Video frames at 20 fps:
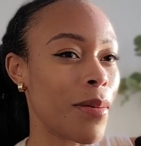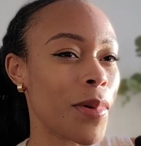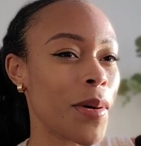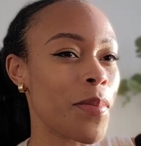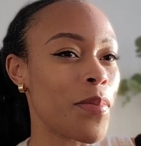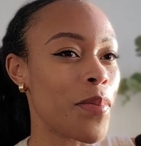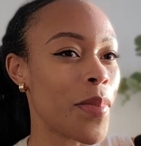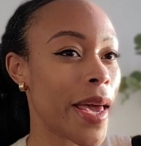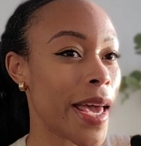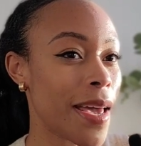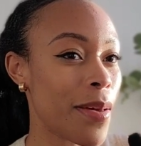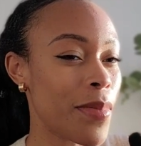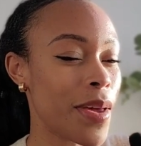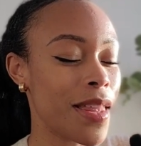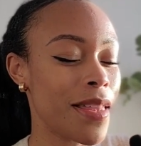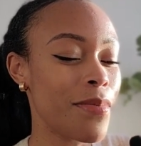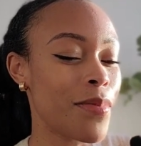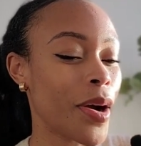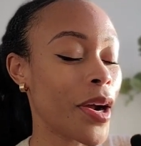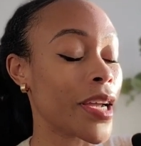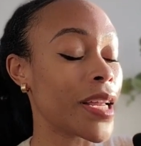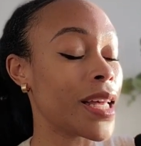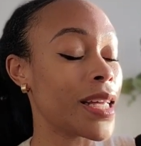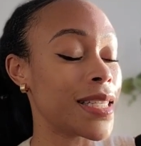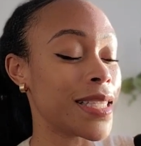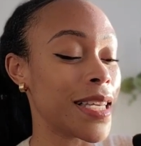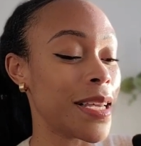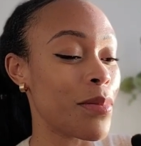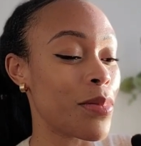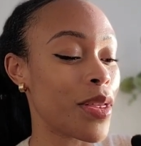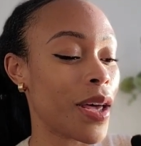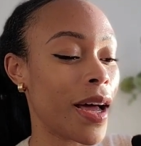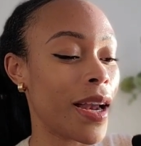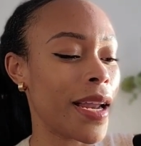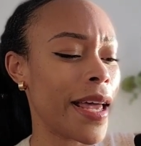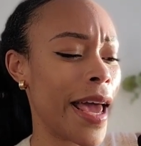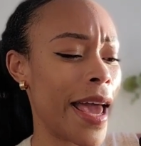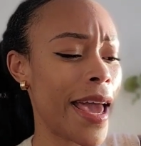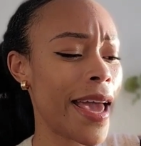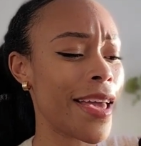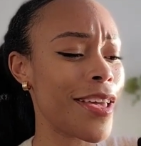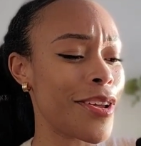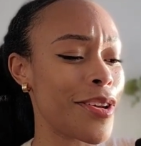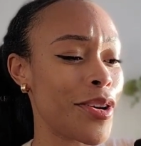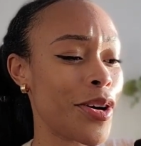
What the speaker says: but maybe the marketing team thought, hey,